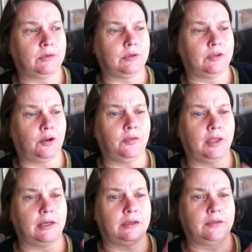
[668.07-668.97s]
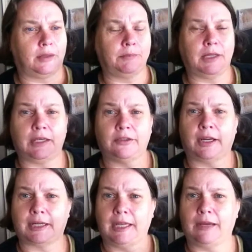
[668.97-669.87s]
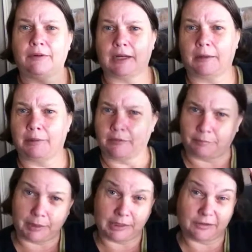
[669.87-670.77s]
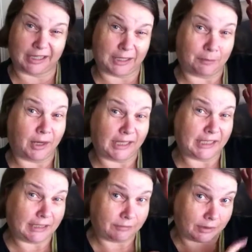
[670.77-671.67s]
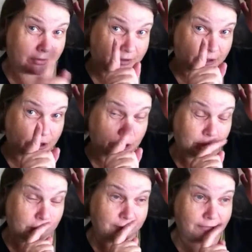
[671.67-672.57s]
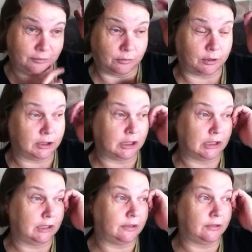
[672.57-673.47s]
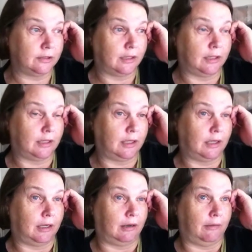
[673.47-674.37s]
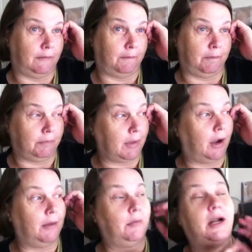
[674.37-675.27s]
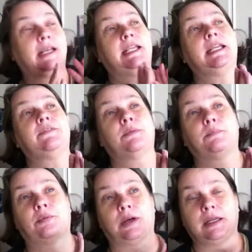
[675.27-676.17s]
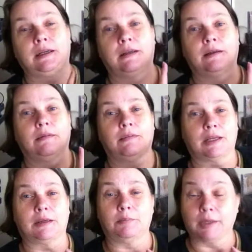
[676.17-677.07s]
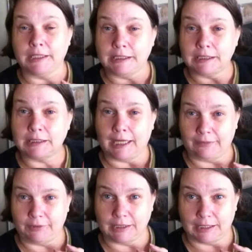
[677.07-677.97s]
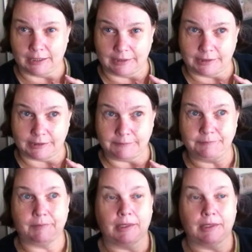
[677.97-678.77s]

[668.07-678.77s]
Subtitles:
so that some days I can have a couple of pins, and I might even, Stitchy girls, if you're watching this, I might even bring the completed advent calendar